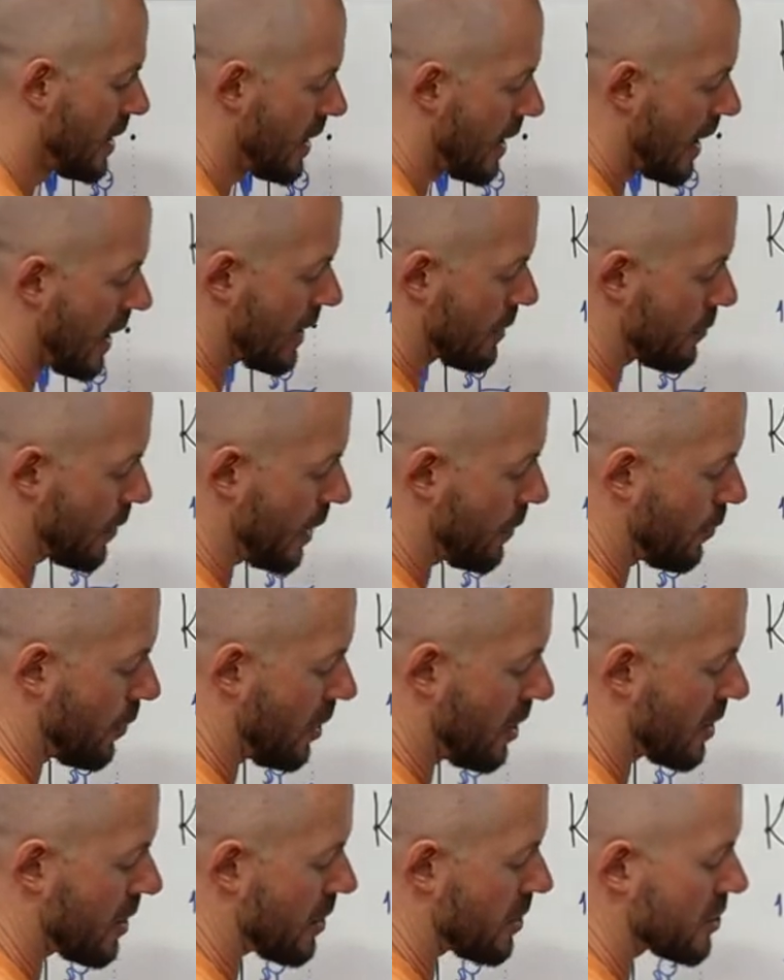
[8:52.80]
and we
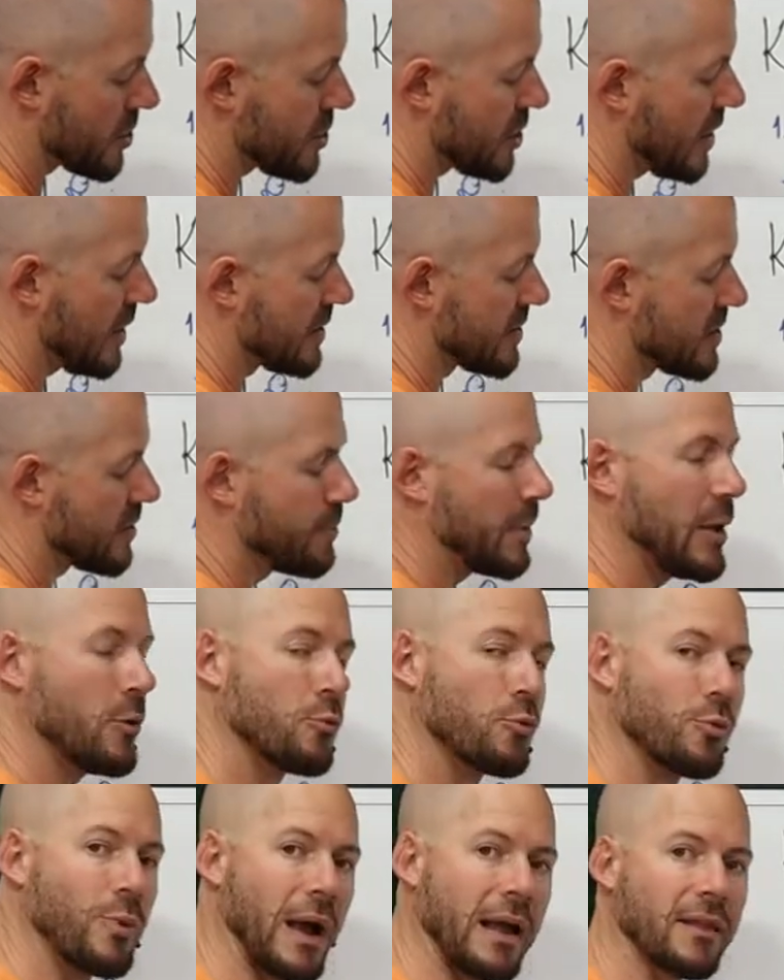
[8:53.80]
want our shins to be
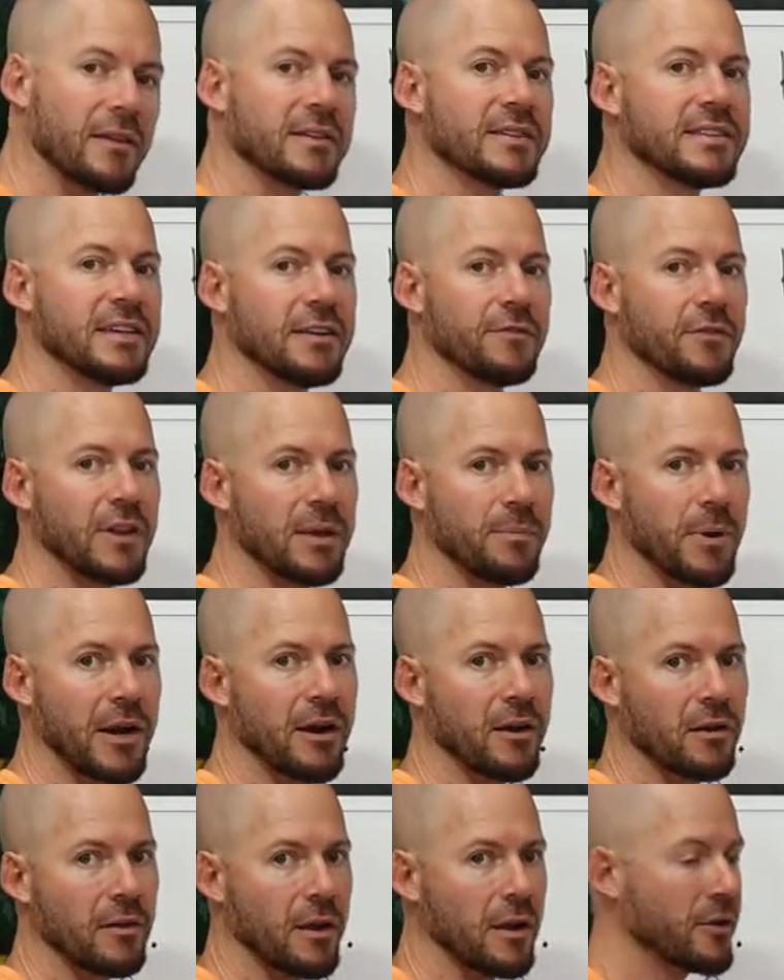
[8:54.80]
relatively
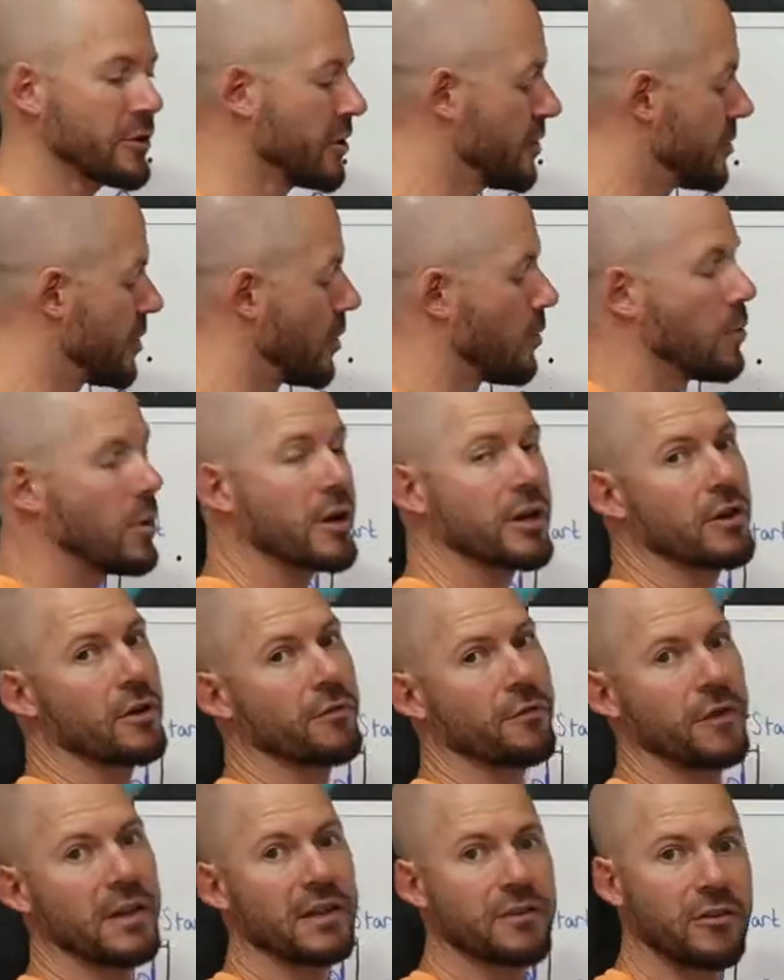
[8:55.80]
parallel. You don't want your
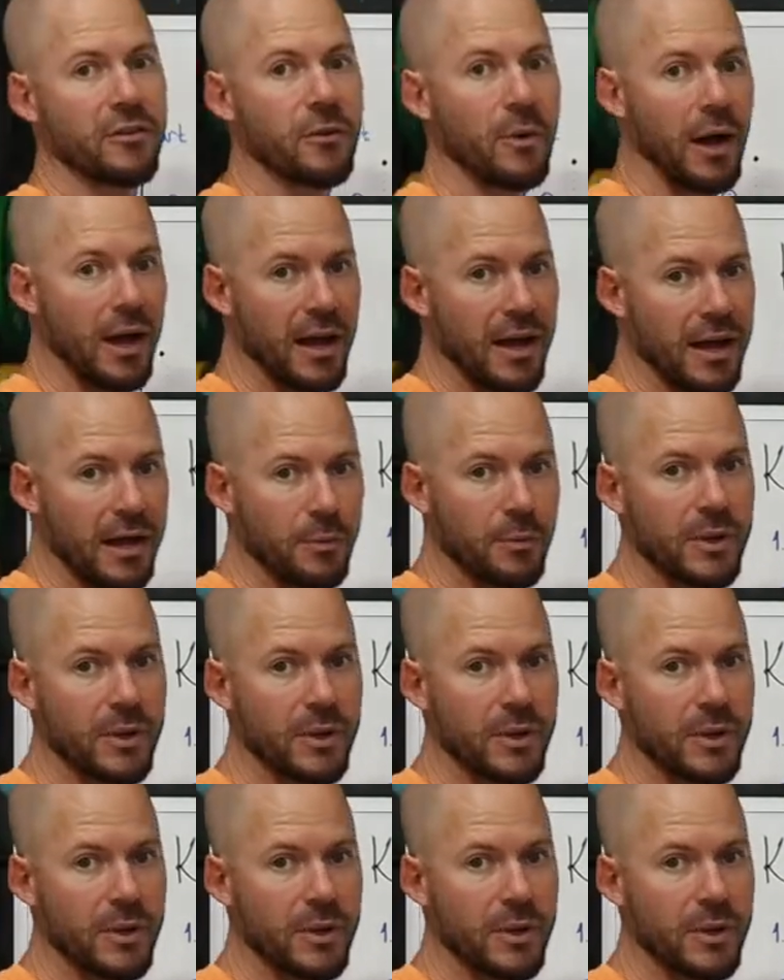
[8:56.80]
feet too high.